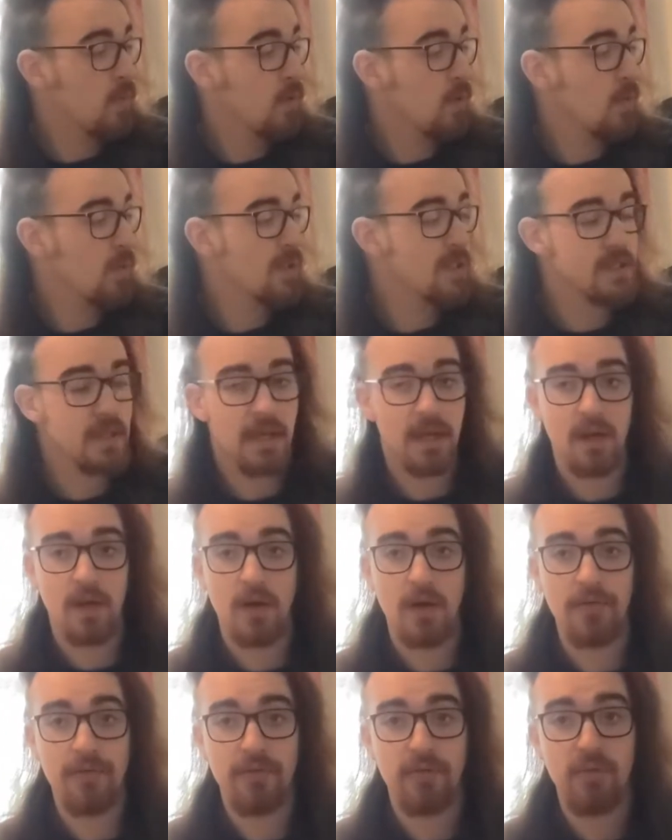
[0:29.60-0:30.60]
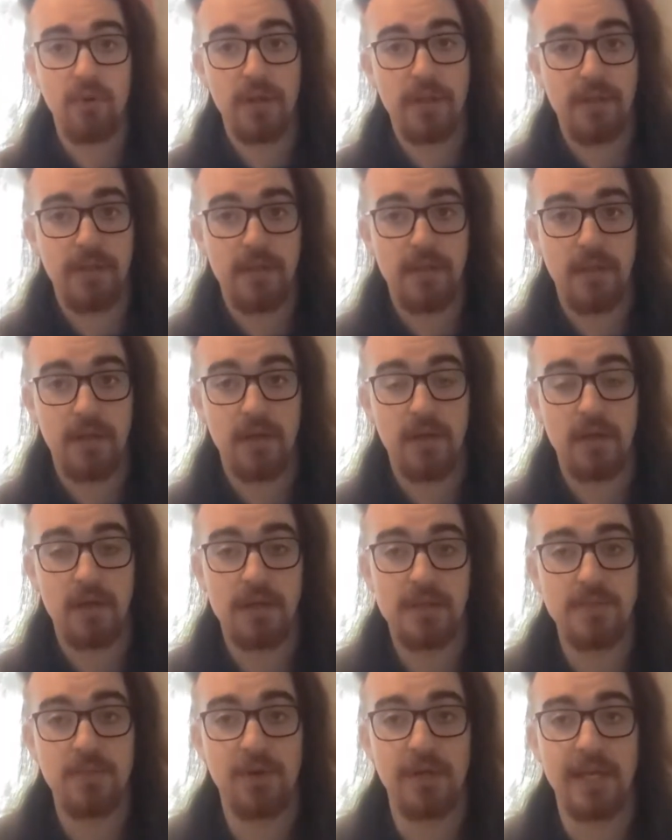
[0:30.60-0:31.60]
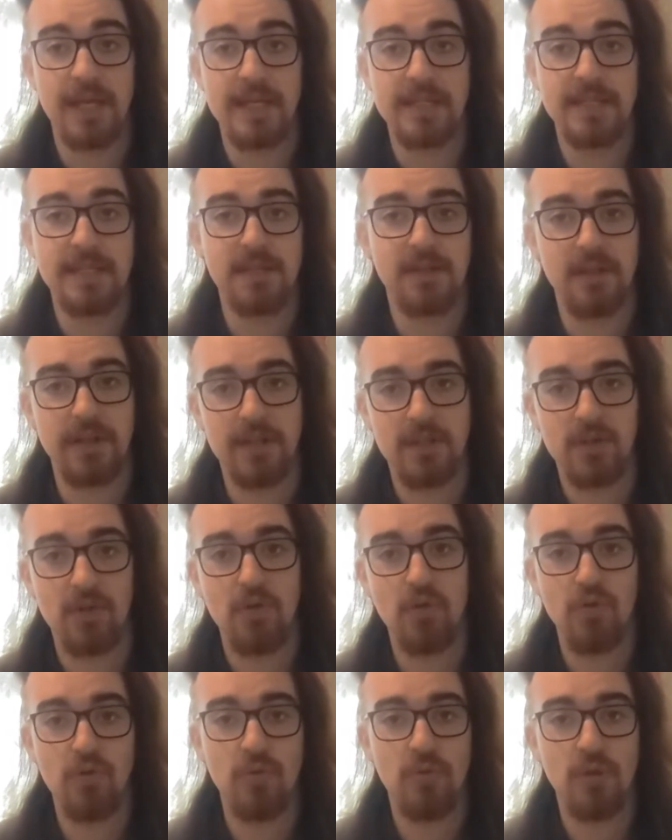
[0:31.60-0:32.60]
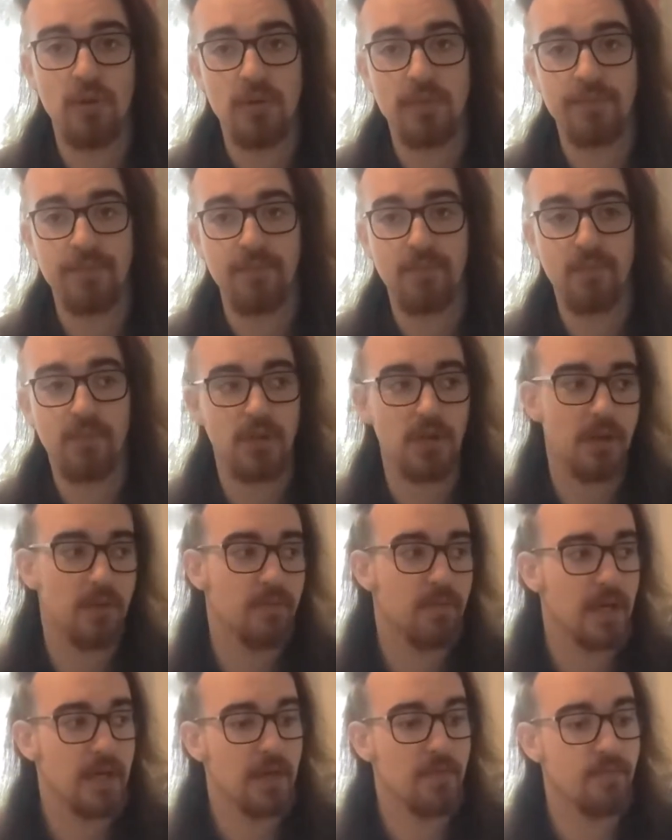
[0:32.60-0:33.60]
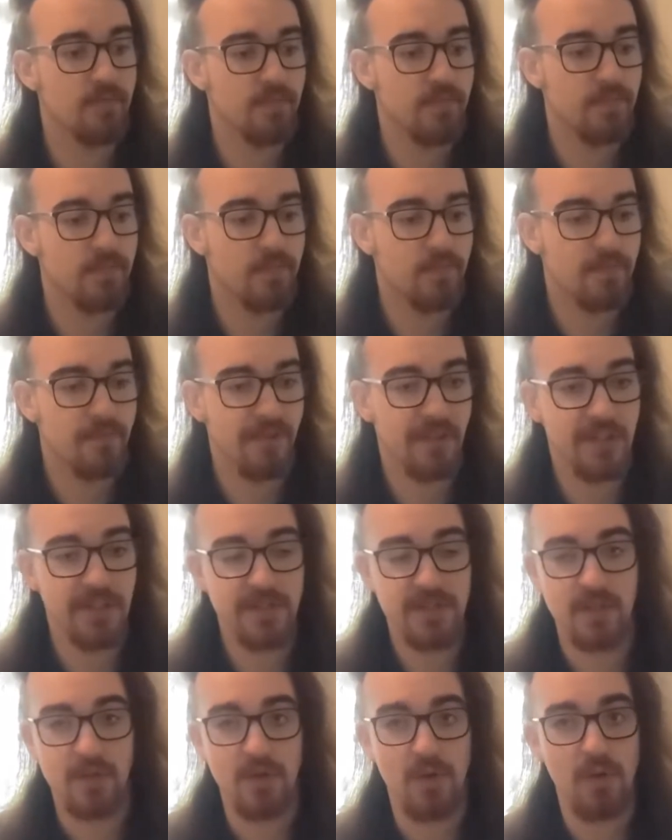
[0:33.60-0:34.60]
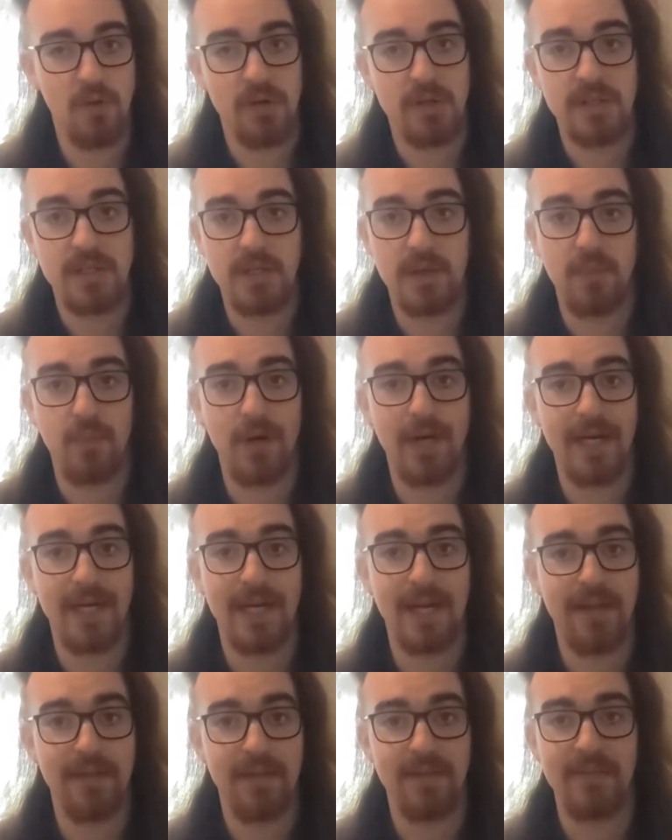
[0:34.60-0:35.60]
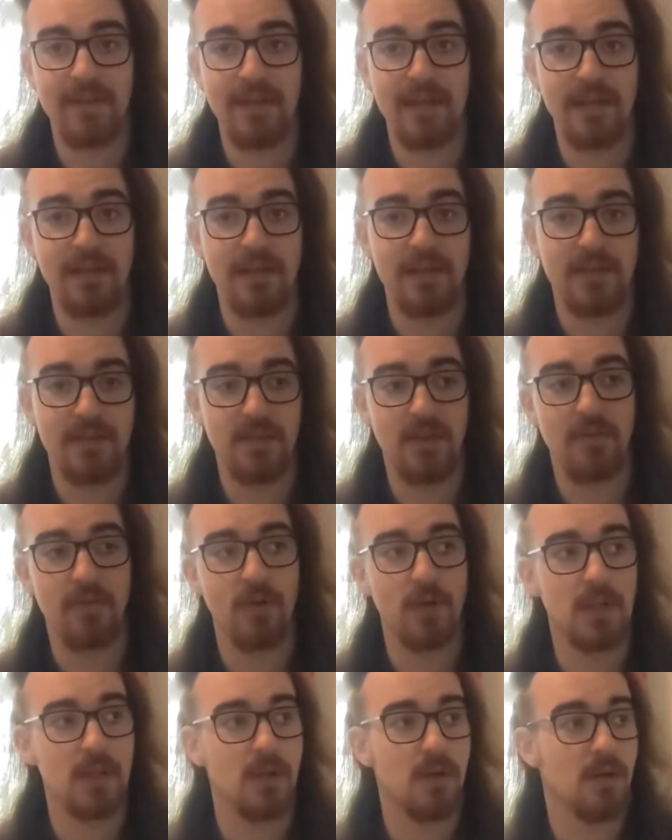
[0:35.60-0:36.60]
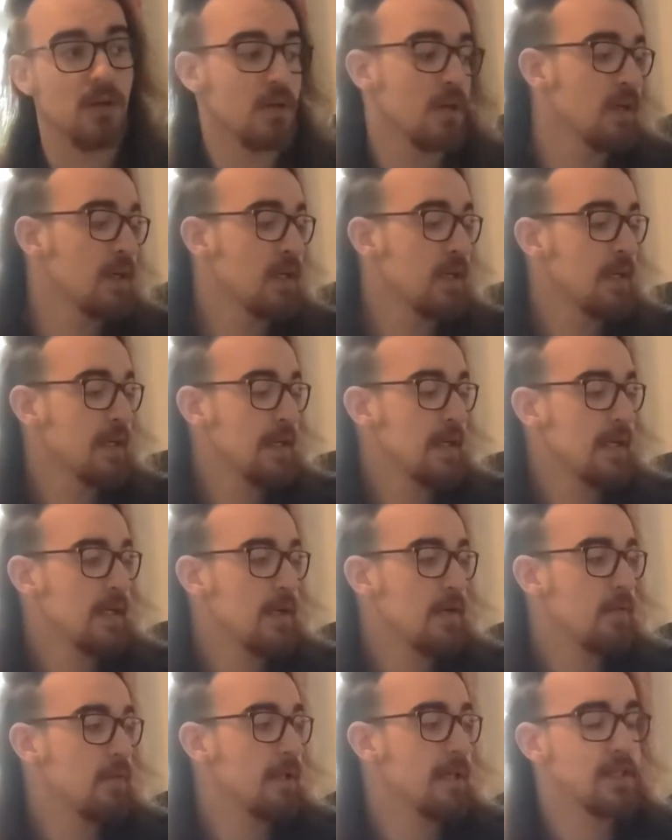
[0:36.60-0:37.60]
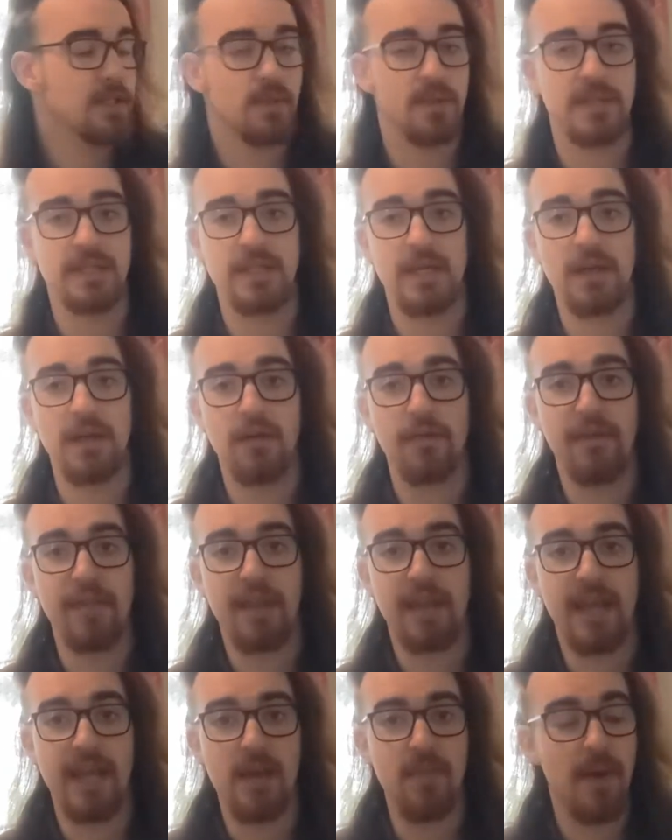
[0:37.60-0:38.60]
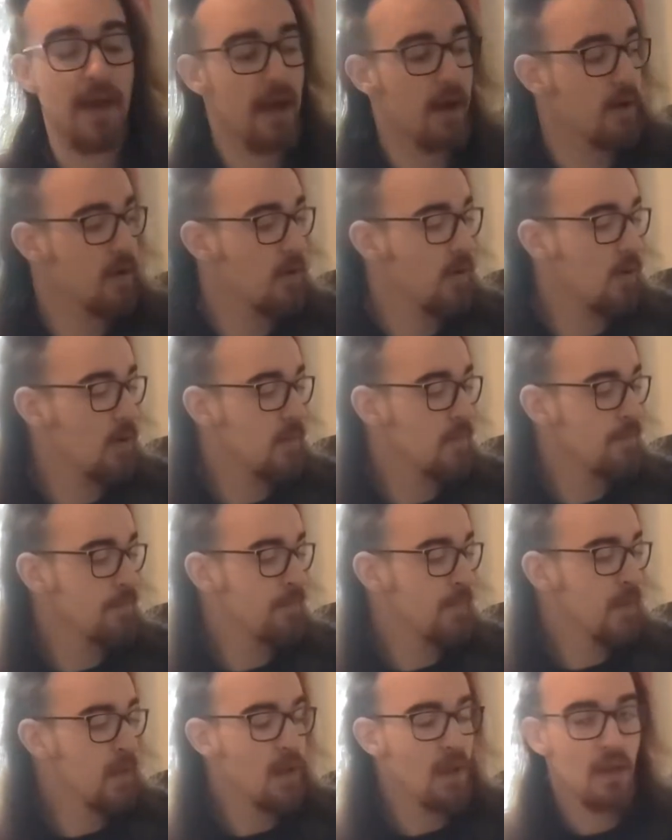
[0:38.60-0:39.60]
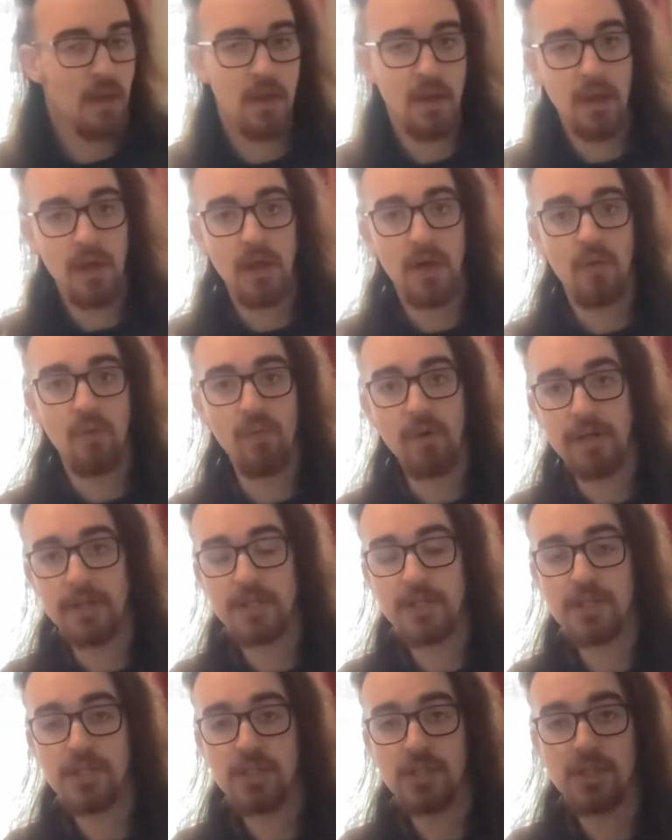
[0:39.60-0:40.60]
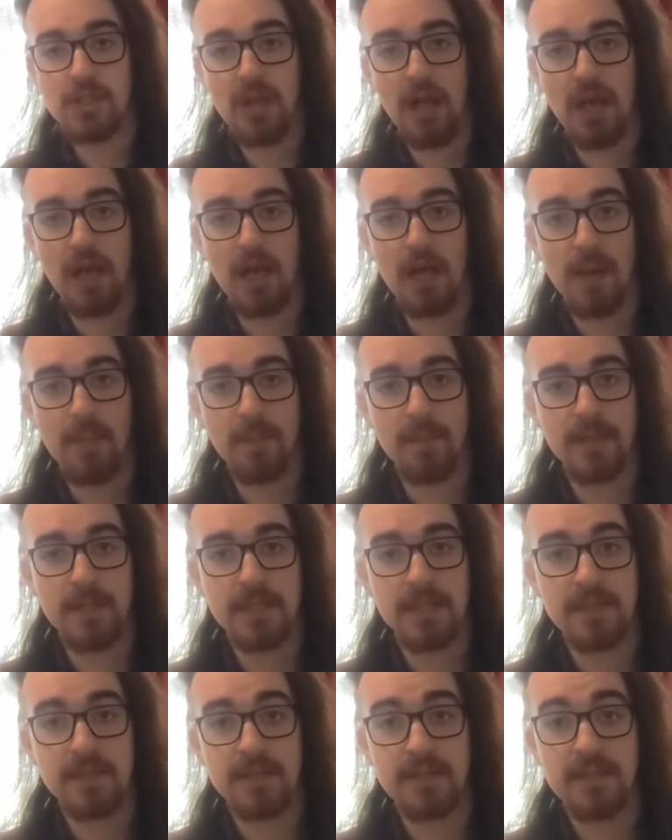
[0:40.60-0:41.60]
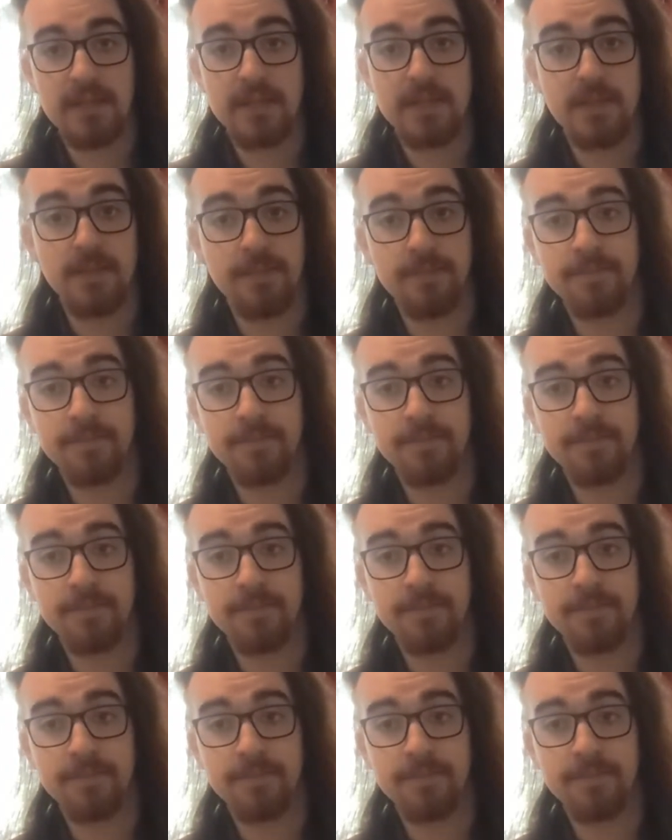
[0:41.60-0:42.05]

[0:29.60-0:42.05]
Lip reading: we start off with, it's pretty easy. It's got a verse, a chorus, and a breakdown. That's it. It's not very long. Yeah, so we start off with an E power chord, which sounds like this.